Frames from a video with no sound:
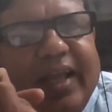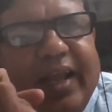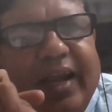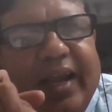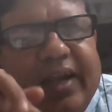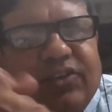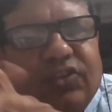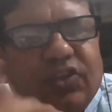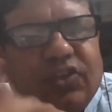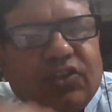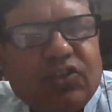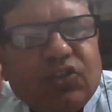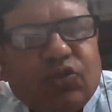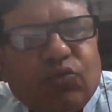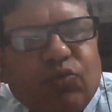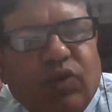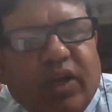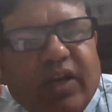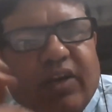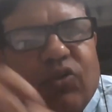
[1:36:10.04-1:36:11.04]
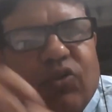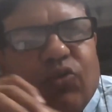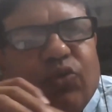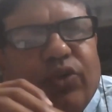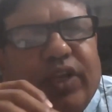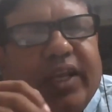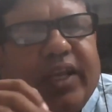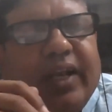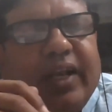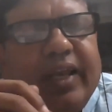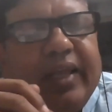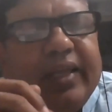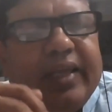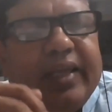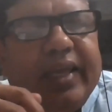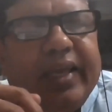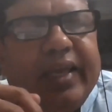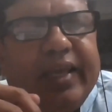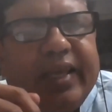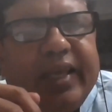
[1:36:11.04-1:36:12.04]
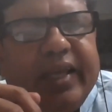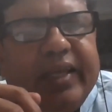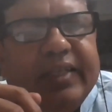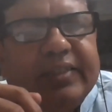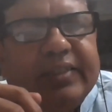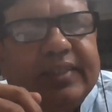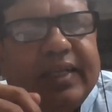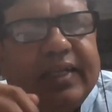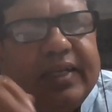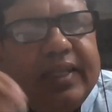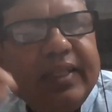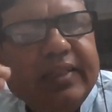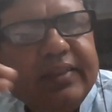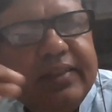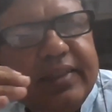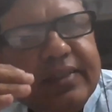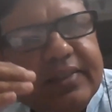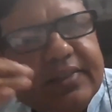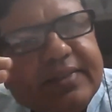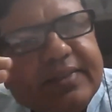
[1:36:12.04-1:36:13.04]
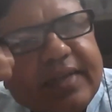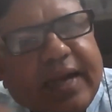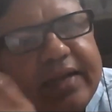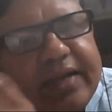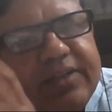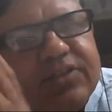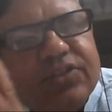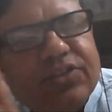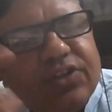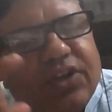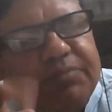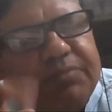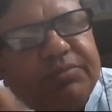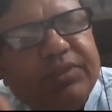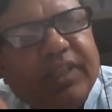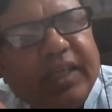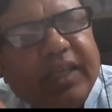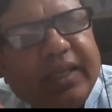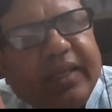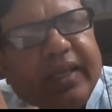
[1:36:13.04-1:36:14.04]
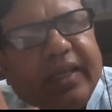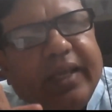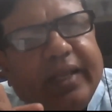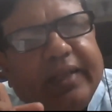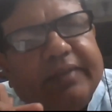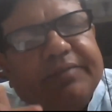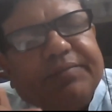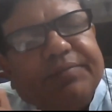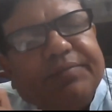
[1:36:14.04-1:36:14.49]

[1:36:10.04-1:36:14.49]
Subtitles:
And just one quick linking is that in this tradition of thinking,